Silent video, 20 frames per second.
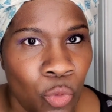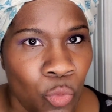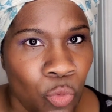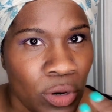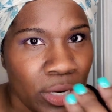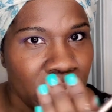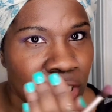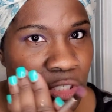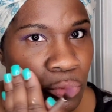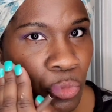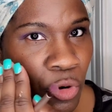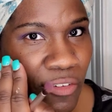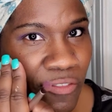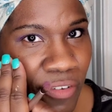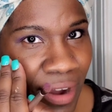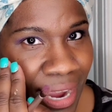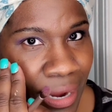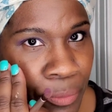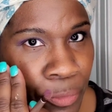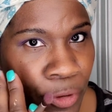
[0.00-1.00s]
one is more
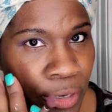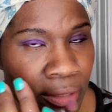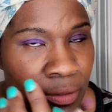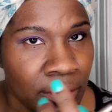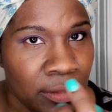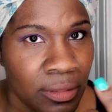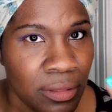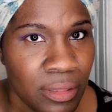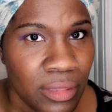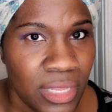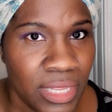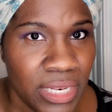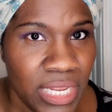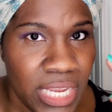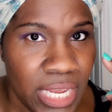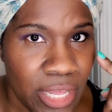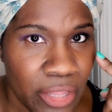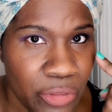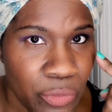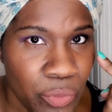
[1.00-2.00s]
vibrant than
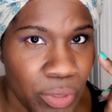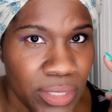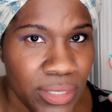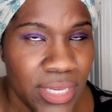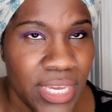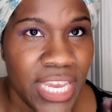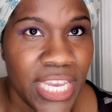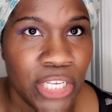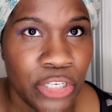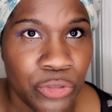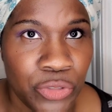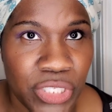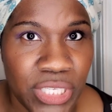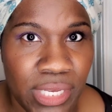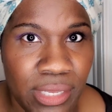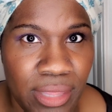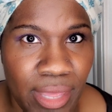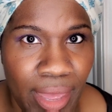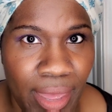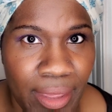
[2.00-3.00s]
the other one. Can you
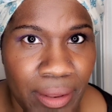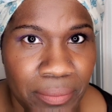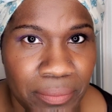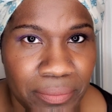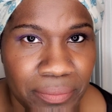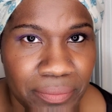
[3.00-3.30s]
see that?